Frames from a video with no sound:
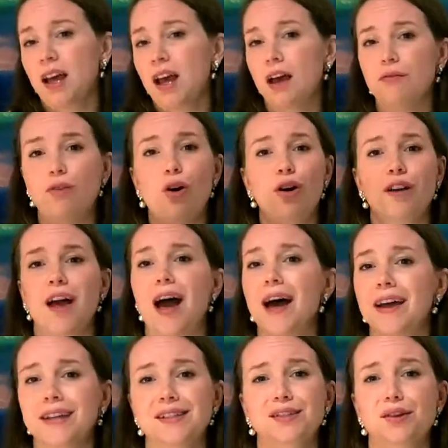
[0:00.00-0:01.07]
have all
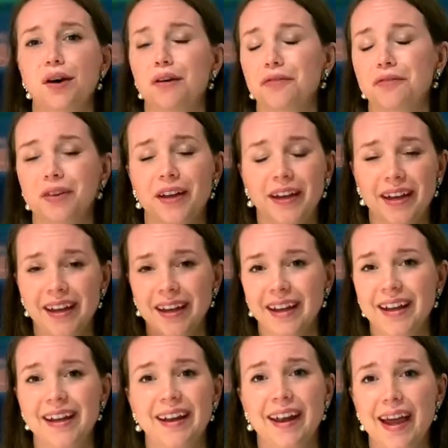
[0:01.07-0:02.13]
kinds of
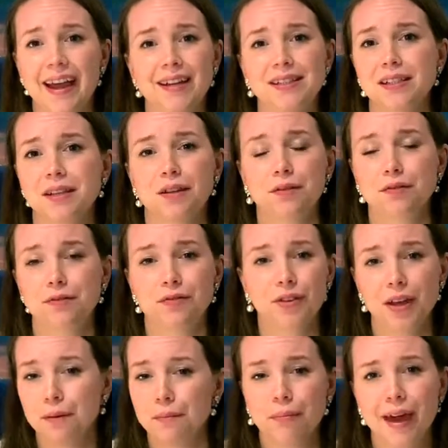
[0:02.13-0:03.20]
negative
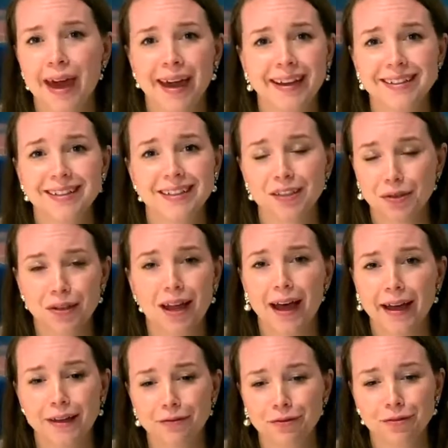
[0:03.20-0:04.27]
impact in your
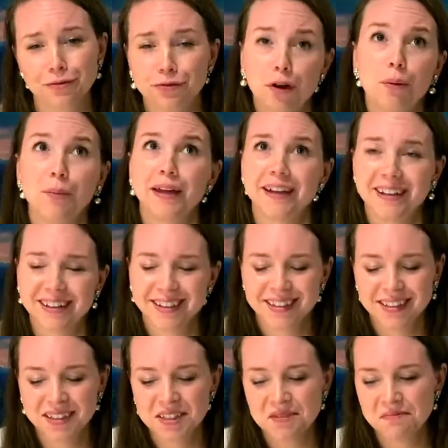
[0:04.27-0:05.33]
life from it.
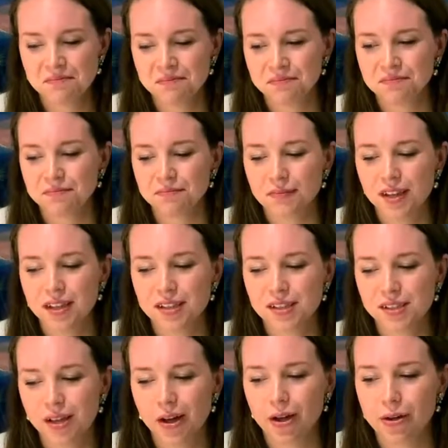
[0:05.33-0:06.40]

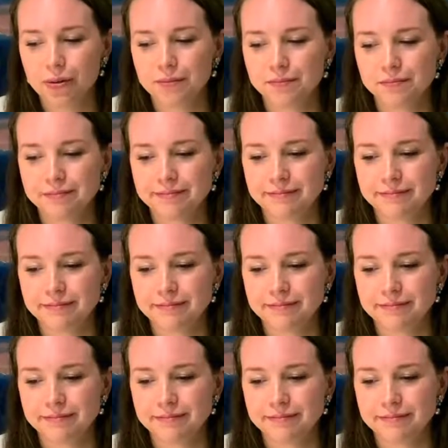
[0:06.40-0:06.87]
So